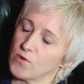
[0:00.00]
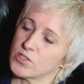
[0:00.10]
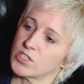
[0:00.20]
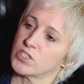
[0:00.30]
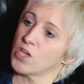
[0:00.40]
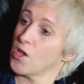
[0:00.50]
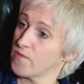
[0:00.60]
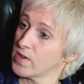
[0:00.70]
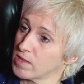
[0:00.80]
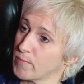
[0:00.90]

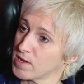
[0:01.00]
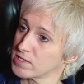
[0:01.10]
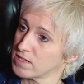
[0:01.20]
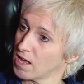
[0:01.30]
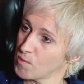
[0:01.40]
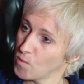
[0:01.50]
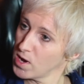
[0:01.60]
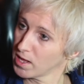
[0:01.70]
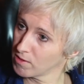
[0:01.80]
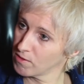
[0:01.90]
serving the person that I'm
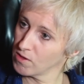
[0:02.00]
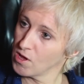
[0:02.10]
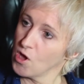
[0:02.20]
with,